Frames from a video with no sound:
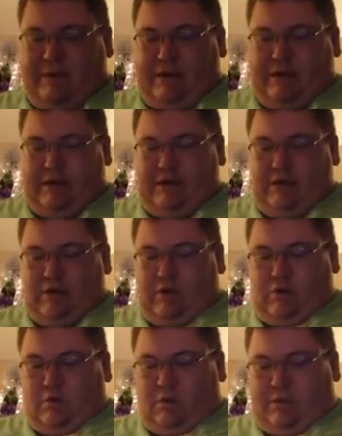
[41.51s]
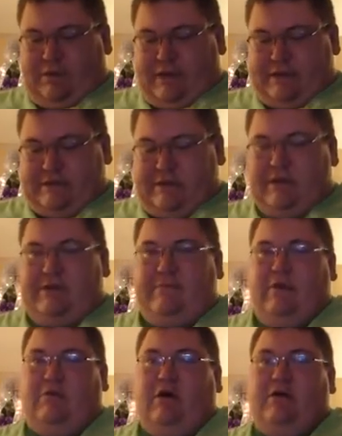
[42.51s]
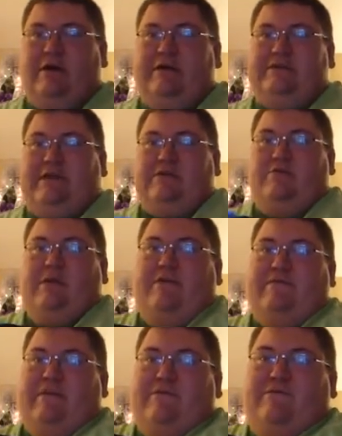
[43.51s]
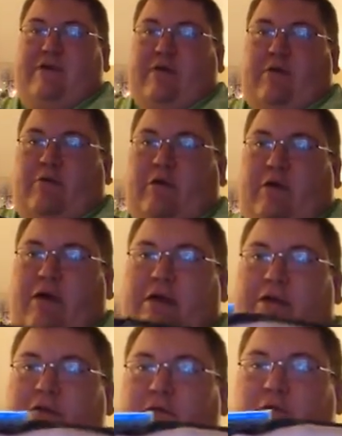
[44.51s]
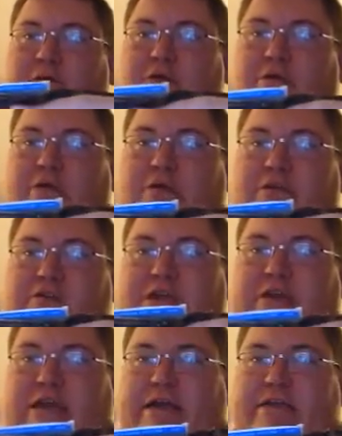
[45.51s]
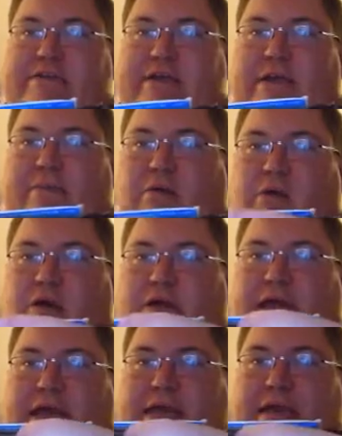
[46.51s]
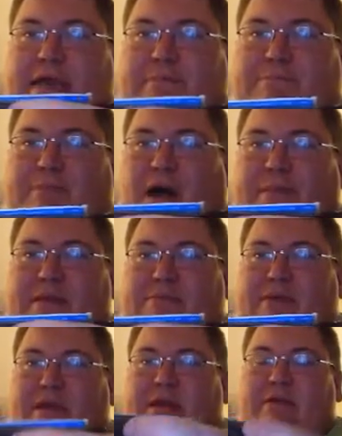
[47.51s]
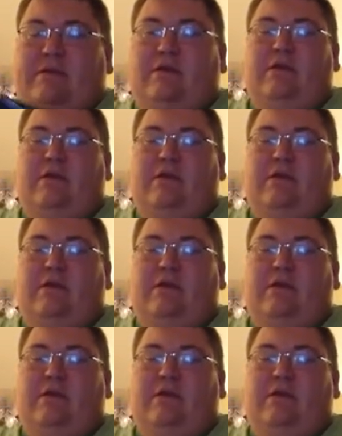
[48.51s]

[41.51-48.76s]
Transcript: But one thing I tuck in my wallet is I do have a ferro rod tucked down inside of my wallet and a bobby pin.